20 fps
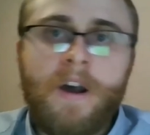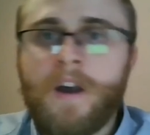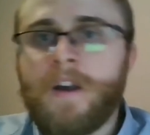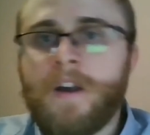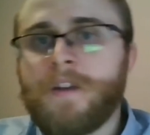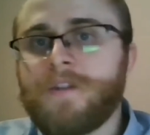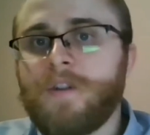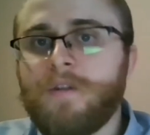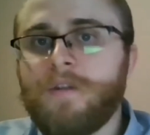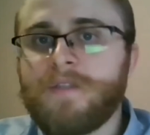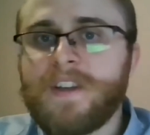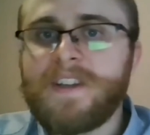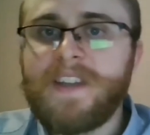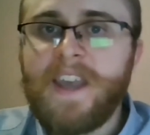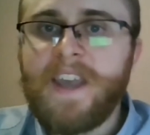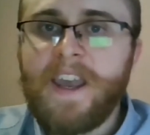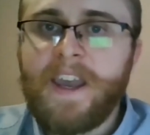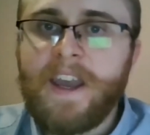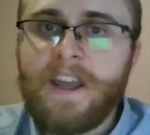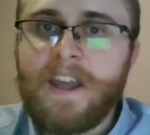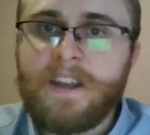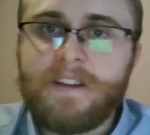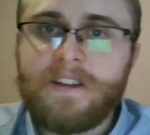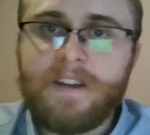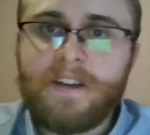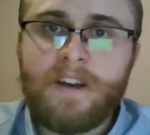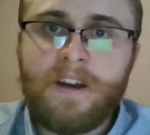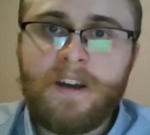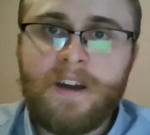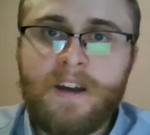So the second
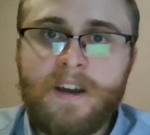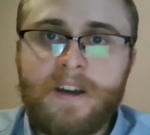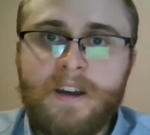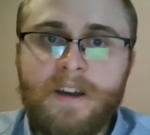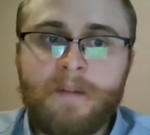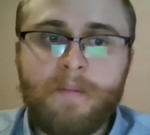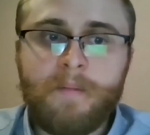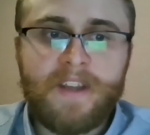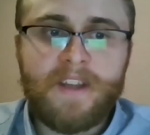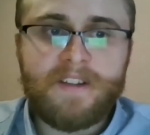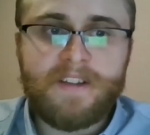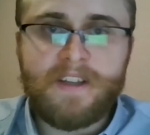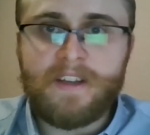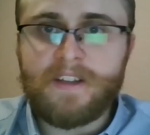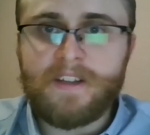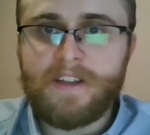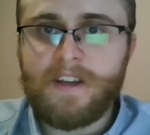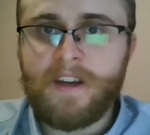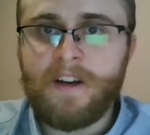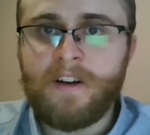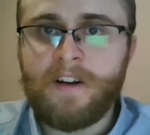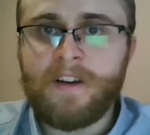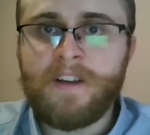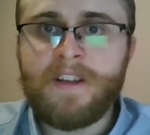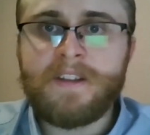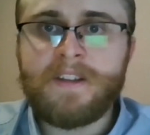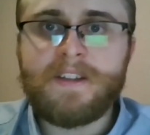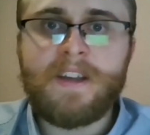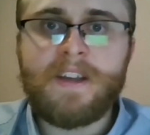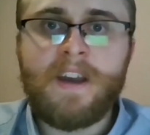main things here
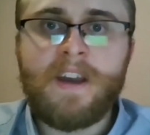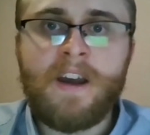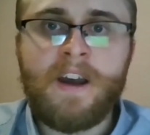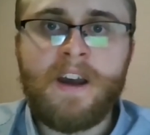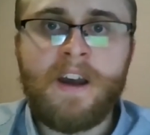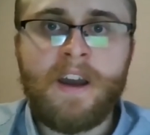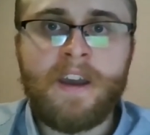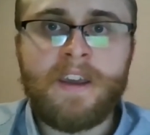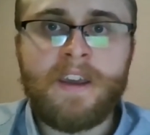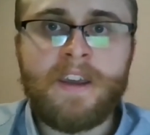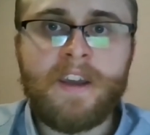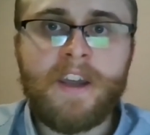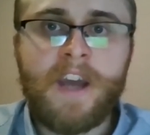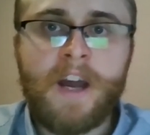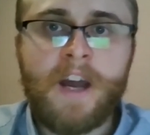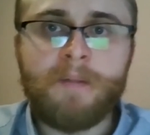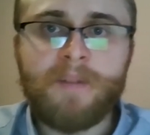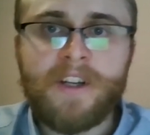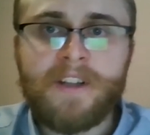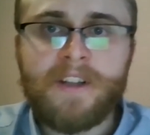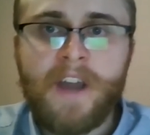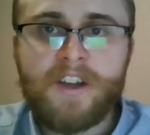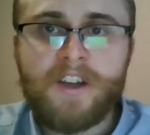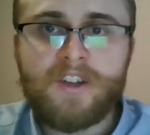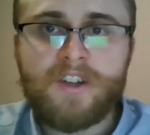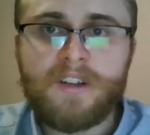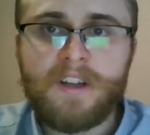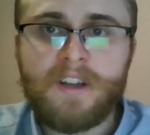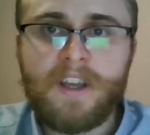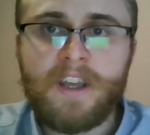is income
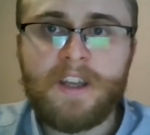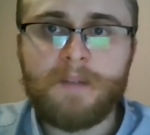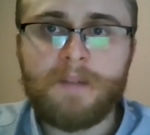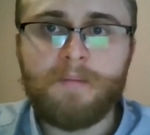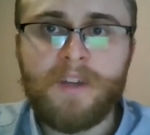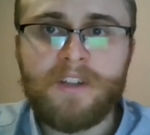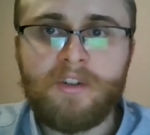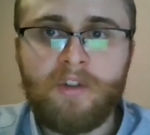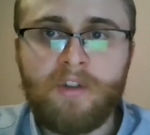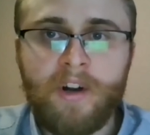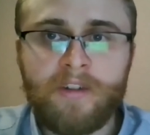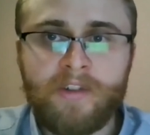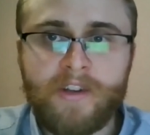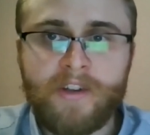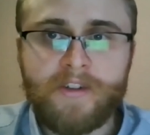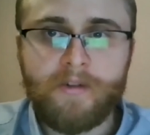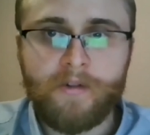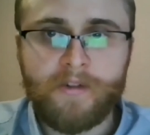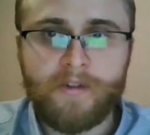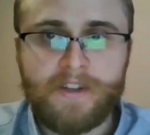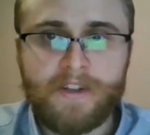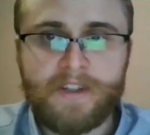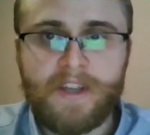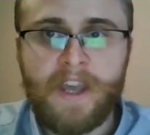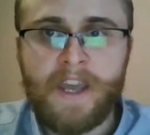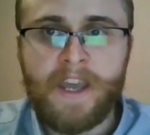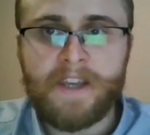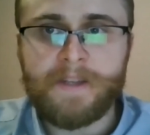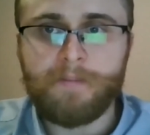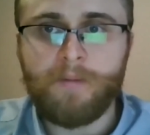reduction in mineral resources
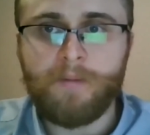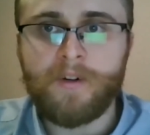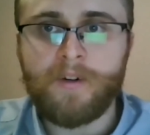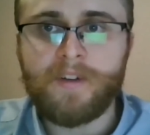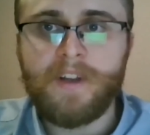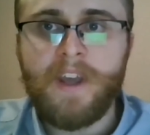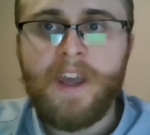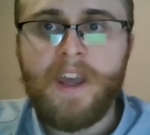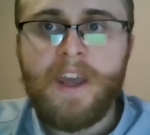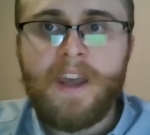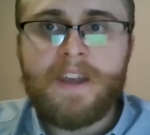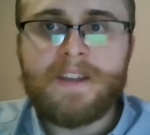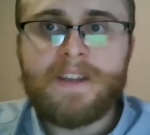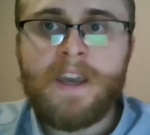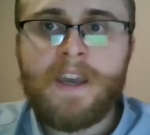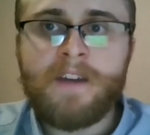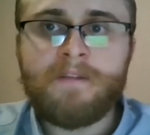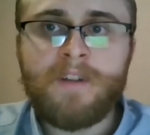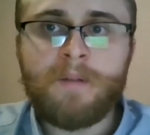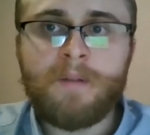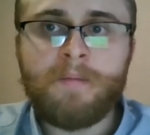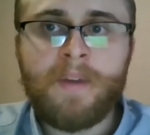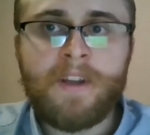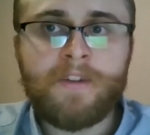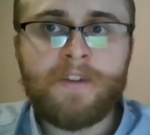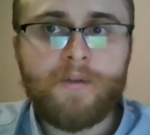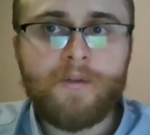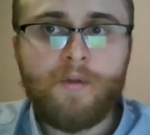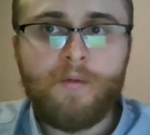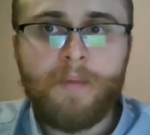export. There will
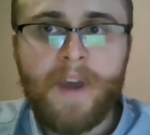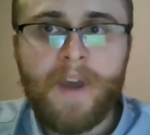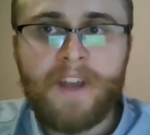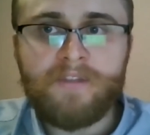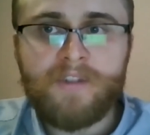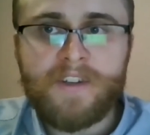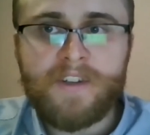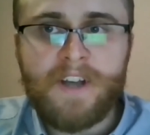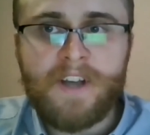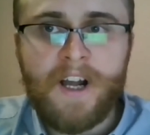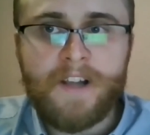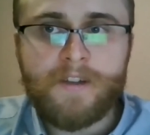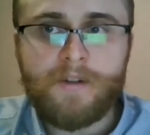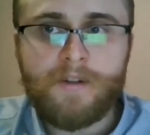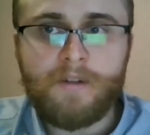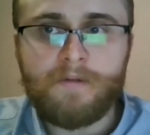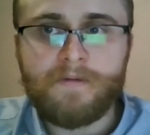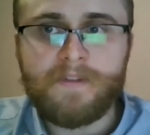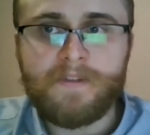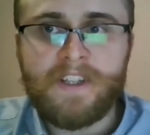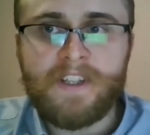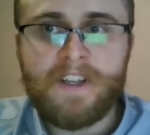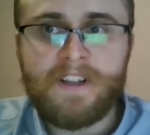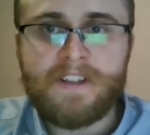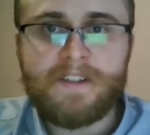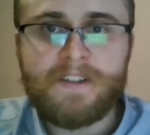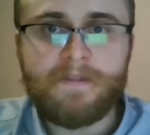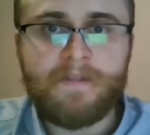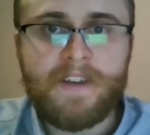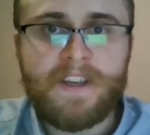be two main results of
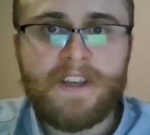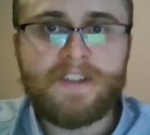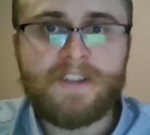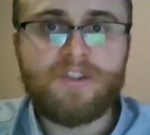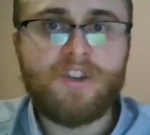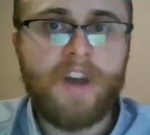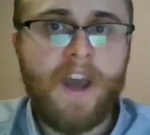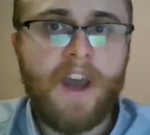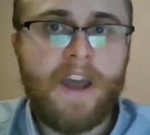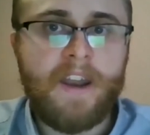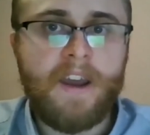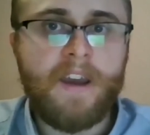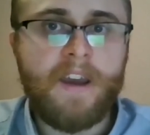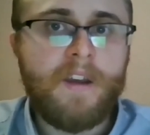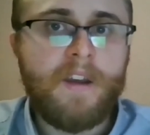deals with China.